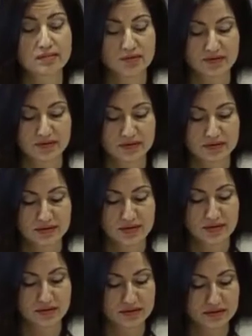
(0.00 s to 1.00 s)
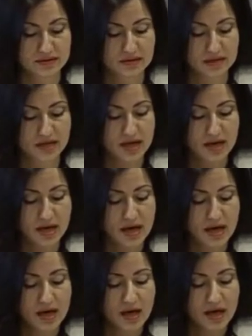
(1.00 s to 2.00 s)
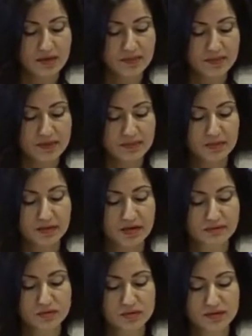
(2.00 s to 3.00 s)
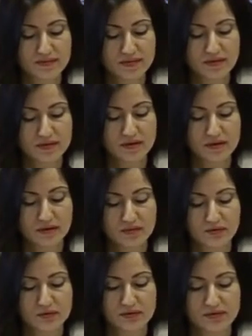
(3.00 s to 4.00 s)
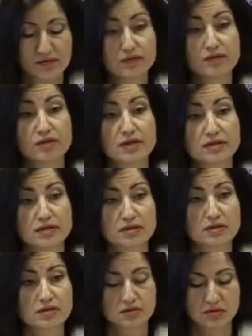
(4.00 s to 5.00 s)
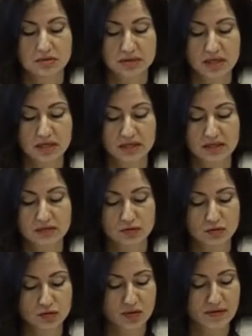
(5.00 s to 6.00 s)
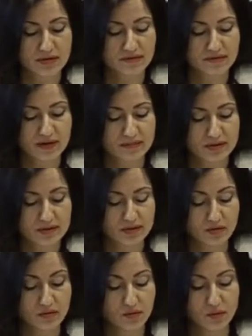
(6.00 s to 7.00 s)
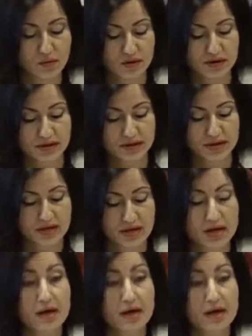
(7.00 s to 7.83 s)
in previous years. Other people come to live in the EU for different reasons, to study, to join their family, or for work.